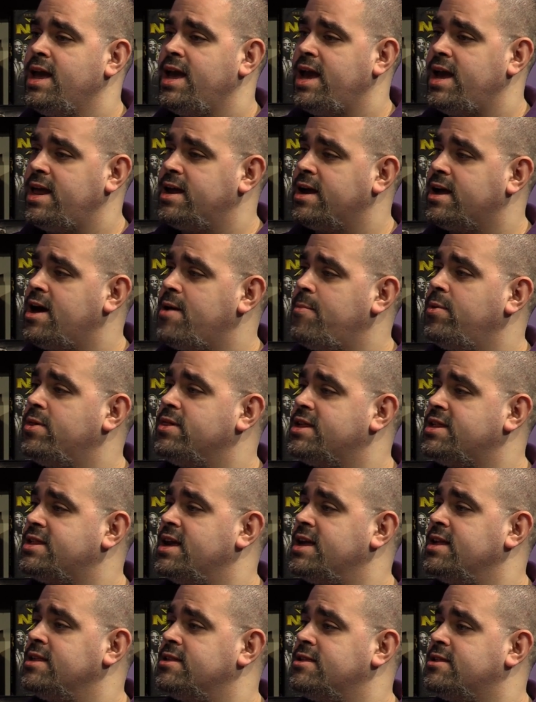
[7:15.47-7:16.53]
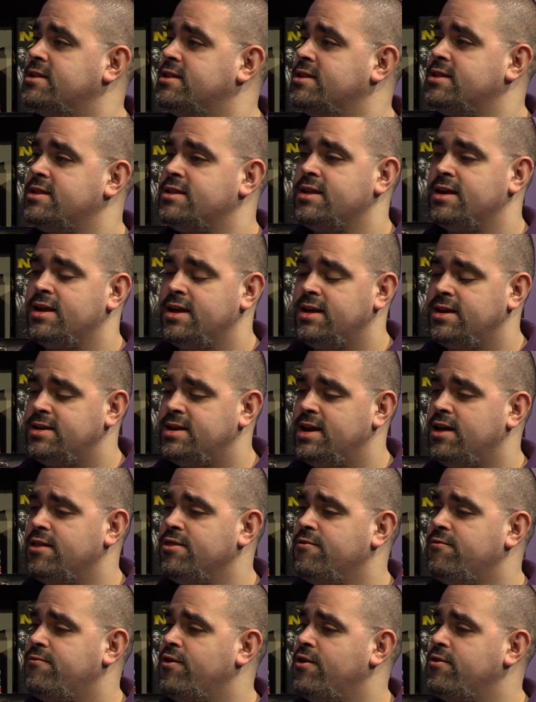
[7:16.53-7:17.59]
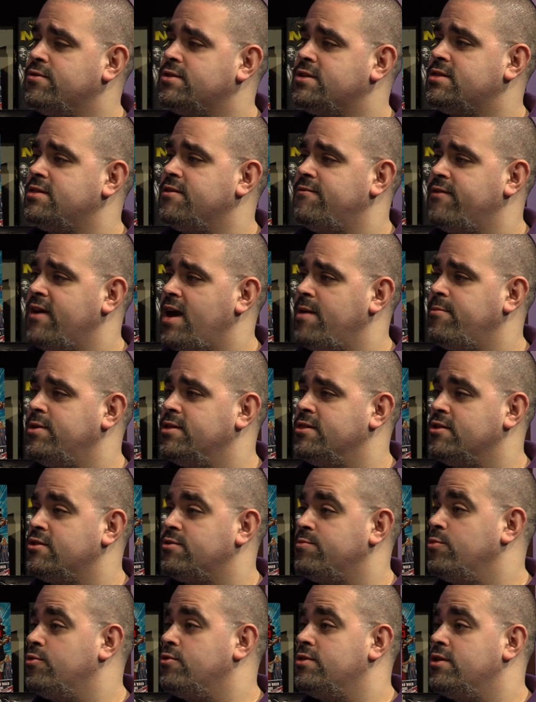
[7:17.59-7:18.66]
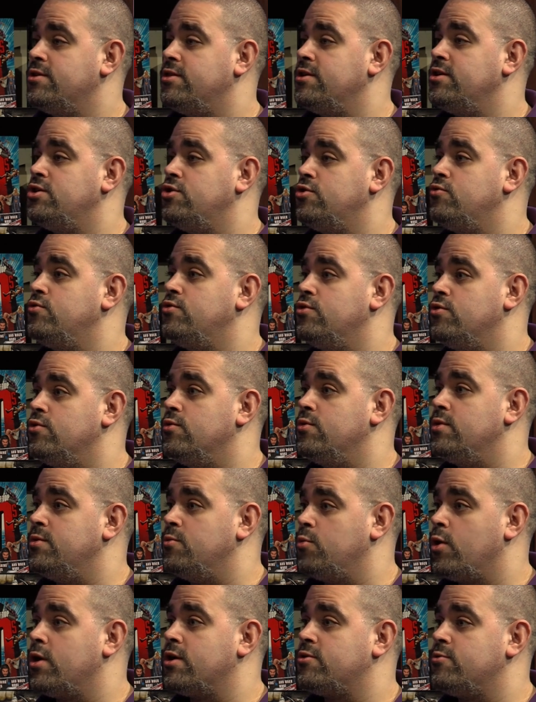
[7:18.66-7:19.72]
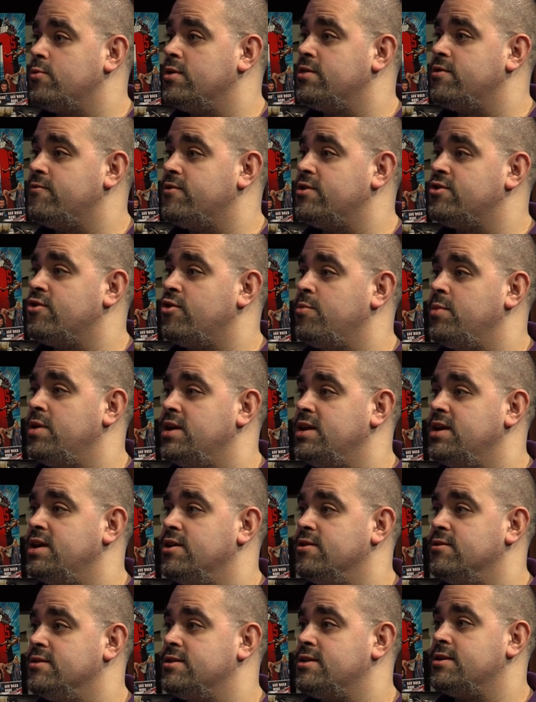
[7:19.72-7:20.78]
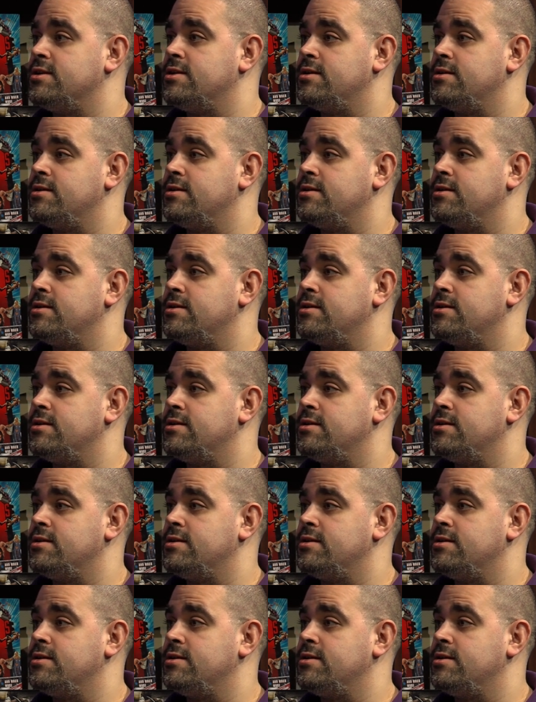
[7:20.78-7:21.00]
In a couple of sentences, tell the folks the Fabulous Moolah that you knew and worked with for so many years.